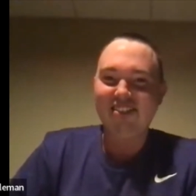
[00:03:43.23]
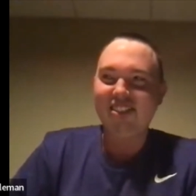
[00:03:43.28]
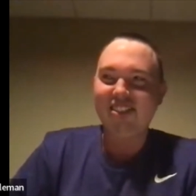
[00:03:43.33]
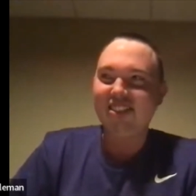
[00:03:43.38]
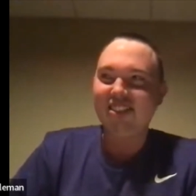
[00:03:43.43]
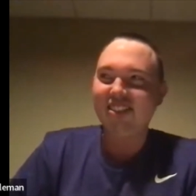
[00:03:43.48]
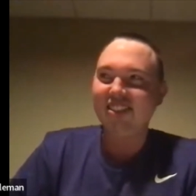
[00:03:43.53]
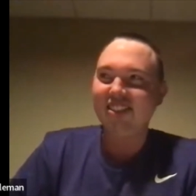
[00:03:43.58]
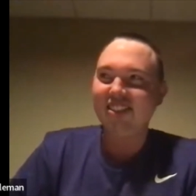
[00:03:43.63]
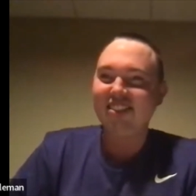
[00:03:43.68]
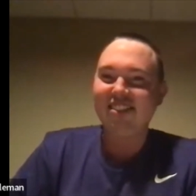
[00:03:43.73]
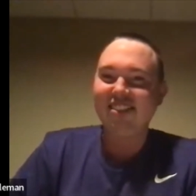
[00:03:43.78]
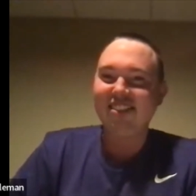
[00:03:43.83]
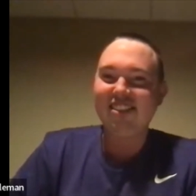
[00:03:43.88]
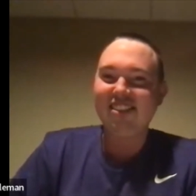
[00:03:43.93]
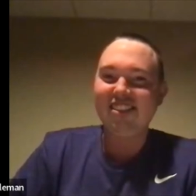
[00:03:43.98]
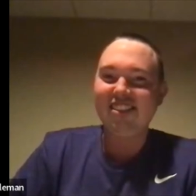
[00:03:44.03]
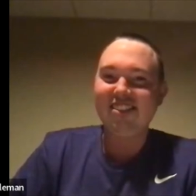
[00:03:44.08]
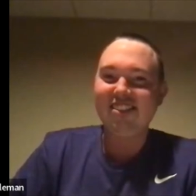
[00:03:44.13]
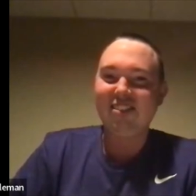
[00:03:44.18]
Which
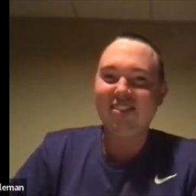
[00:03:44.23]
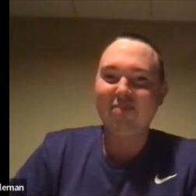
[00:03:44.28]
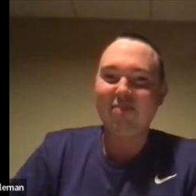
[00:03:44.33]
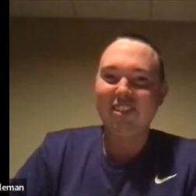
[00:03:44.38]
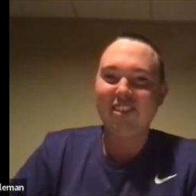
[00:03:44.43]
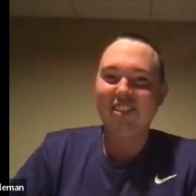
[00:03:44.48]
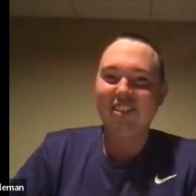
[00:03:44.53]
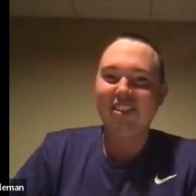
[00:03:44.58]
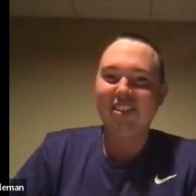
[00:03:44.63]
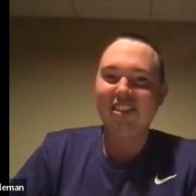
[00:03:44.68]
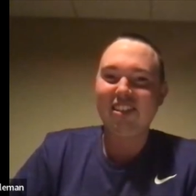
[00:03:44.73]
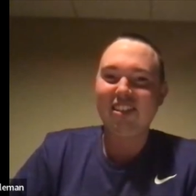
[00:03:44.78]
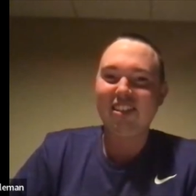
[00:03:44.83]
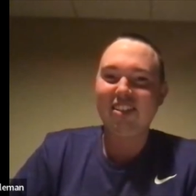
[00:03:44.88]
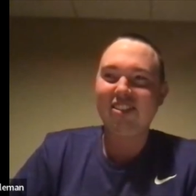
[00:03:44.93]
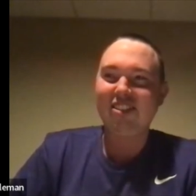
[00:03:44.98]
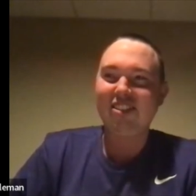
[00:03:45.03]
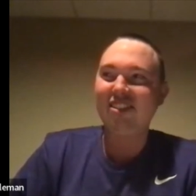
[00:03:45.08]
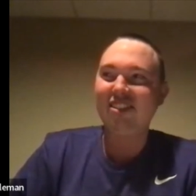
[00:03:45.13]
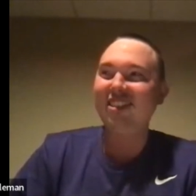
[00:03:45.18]
is something
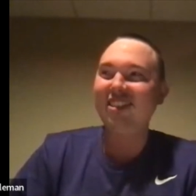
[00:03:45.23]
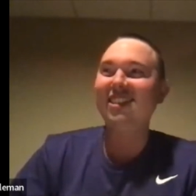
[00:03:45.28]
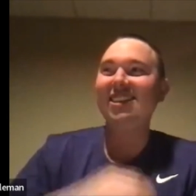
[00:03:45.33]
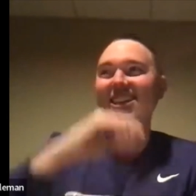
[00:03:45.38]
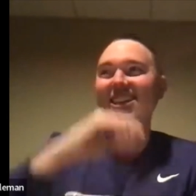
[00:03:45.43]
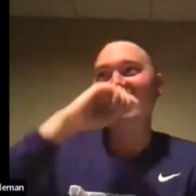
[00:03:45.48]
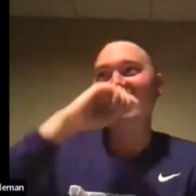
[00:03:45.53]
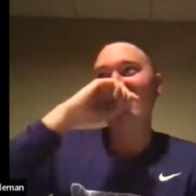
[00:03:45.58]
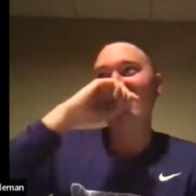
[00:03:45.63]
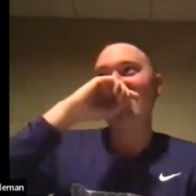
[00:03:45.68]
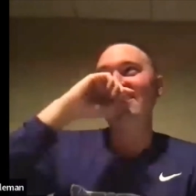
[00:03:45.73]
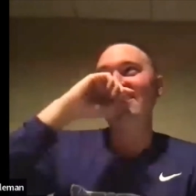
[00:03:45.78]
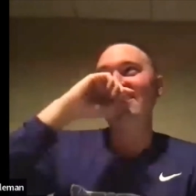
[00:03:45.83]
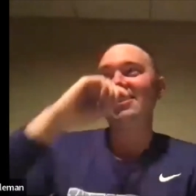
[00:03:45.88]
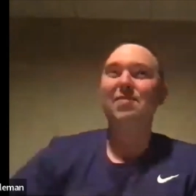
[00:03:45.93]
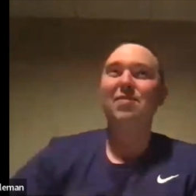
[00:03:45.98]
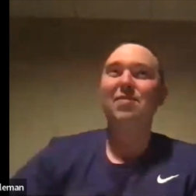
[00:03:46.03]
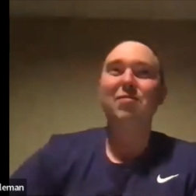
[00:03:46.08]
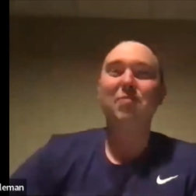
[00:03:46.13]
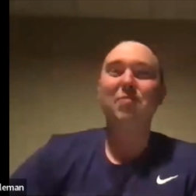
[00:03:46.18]
he's
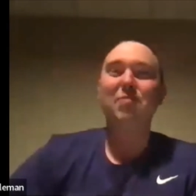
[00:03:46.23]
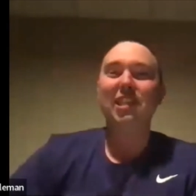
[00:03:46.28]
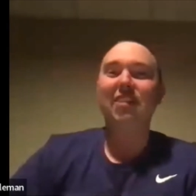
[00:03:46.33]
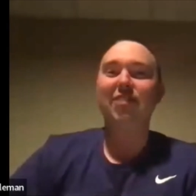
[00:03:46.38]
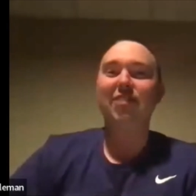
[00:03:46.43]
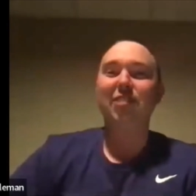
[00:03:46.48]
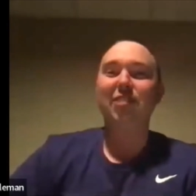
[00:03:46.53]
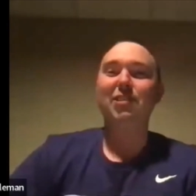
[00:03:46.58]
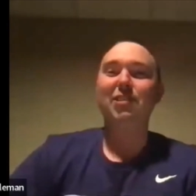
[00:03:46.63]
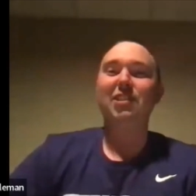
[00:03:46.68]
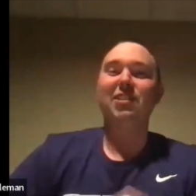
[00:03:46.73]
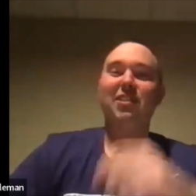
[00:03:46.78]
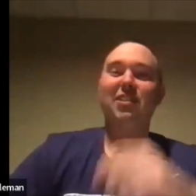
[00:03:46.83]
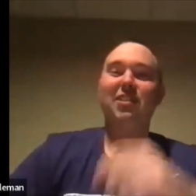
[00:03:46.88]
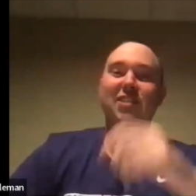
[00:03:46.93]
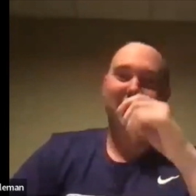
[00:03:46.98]
seems to be giving me.